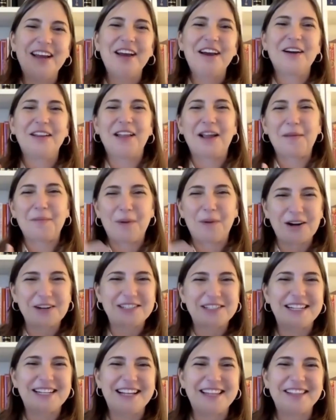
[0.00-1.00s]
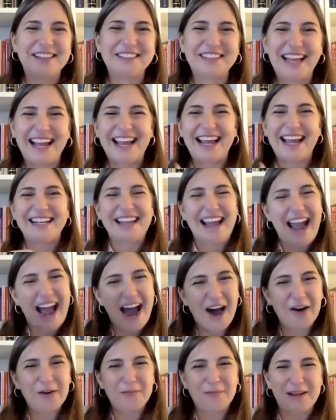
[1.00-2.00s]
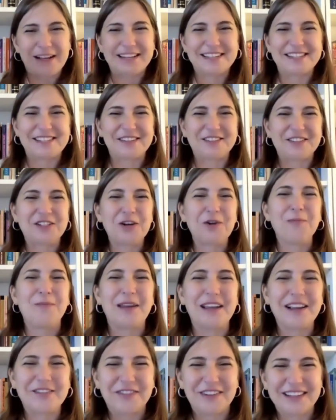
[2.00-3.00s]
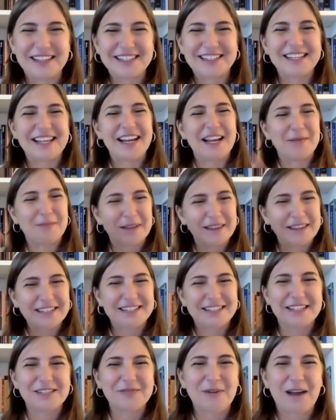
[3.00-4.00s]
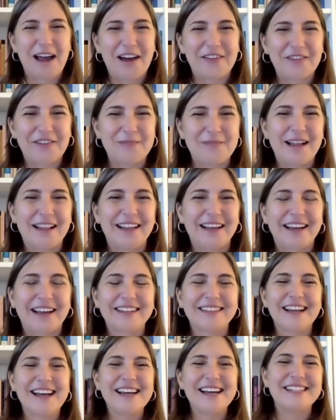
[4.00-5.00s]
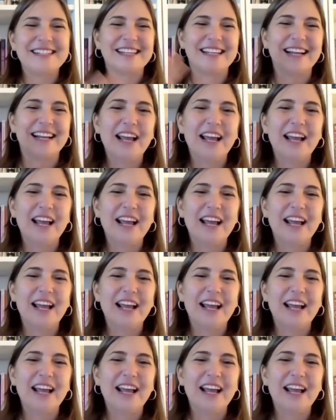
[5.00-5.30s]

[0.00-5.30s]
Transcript: like person in the land out because they're too big for the city. But this is what Avimelech does,